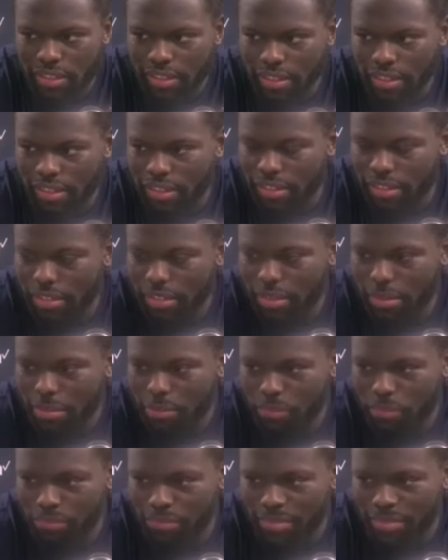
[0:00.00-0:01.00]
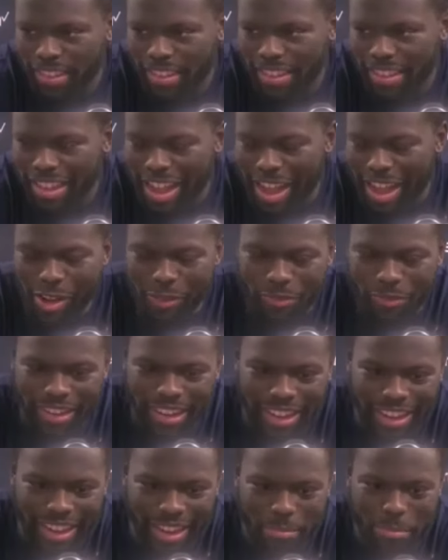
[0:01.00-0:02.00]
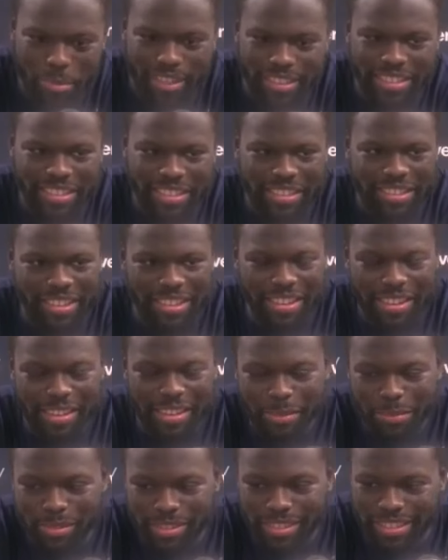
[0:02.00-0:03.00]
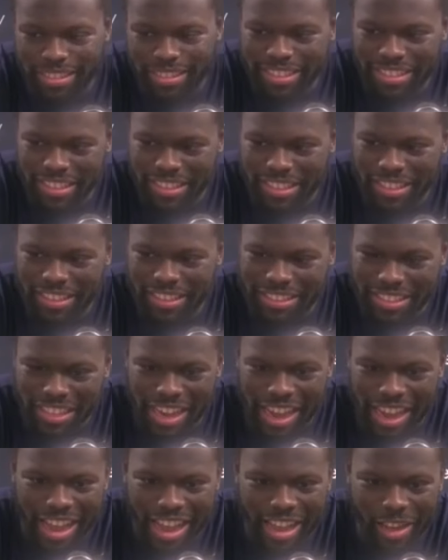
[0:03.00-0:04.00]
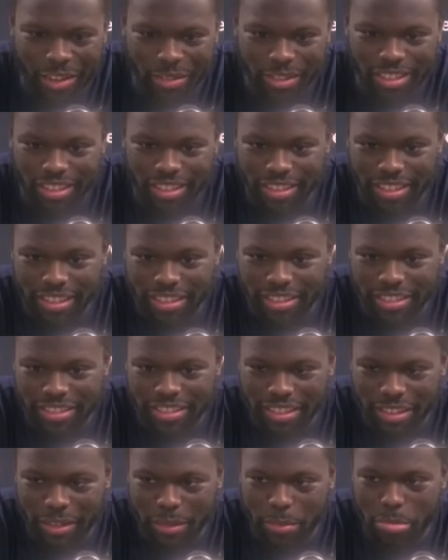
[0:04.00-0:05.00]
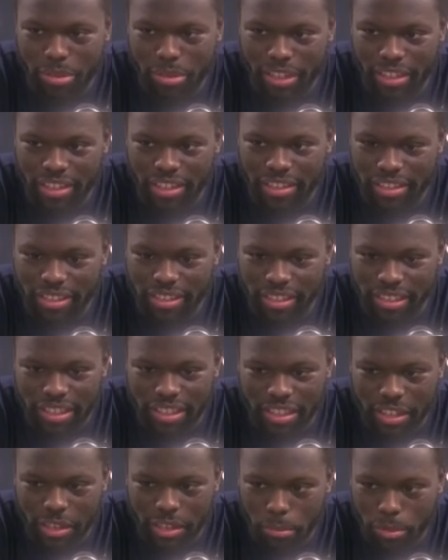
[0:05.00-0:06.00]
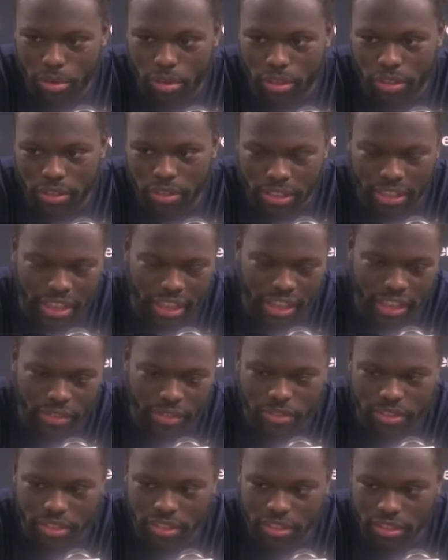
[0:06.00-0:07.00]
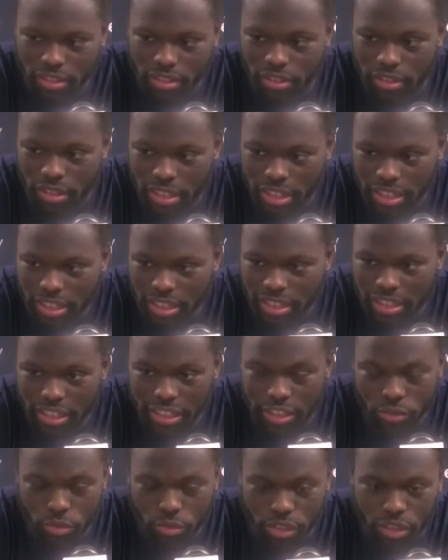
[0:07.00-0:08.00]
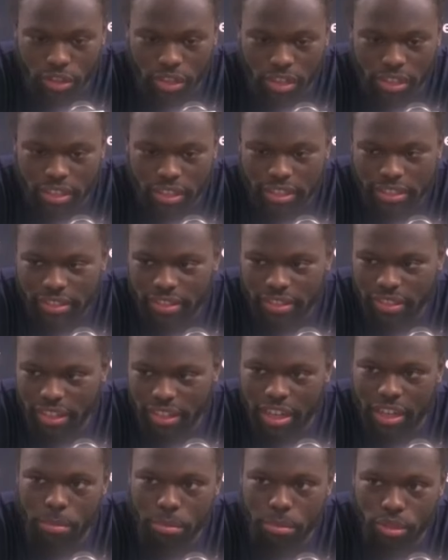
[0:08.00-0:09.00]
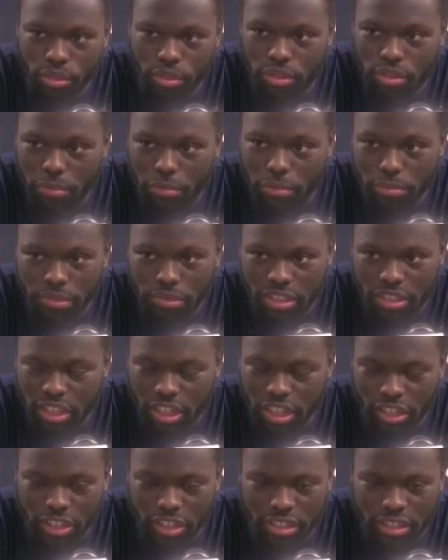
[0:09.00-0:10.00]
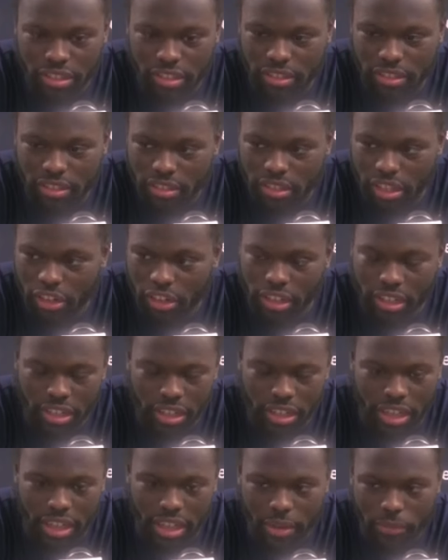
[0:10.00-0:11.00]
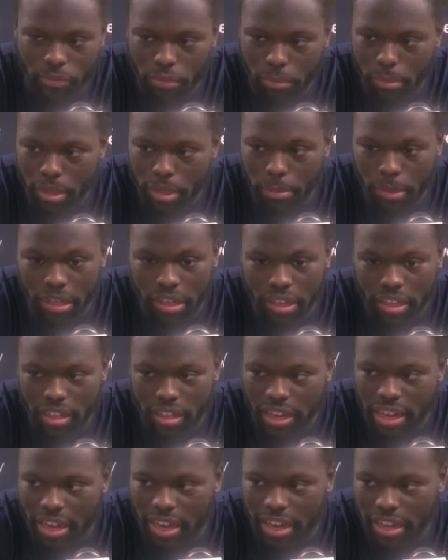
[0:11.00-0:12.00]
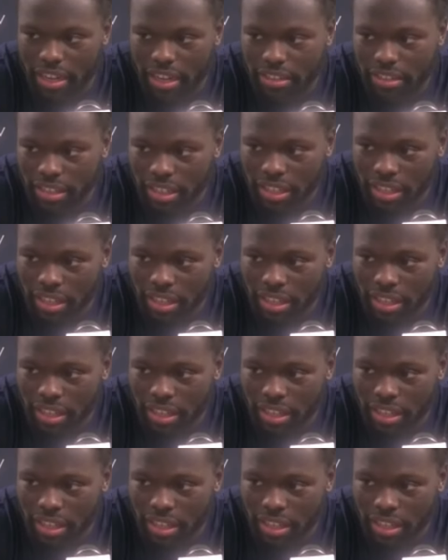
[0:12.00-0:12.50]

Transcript: I don't feel like I've been snubbed because it's a guy out there that's pretty good, and Kenny Moore in the AFC. So he's real good. Look up to him. Just learning the game from him and the other guys.